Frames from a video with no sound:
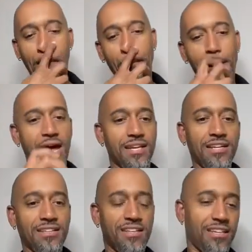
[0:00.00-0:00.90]
That and
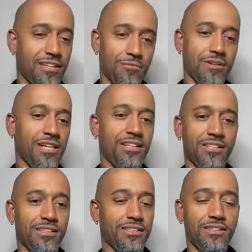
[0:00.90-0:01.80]
anything that
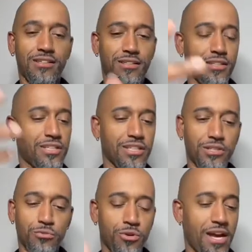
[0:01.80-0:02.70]
relates to the
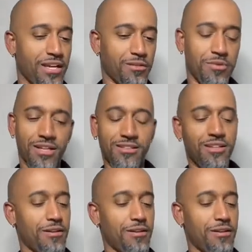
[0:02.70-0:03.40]
sensual aspects here.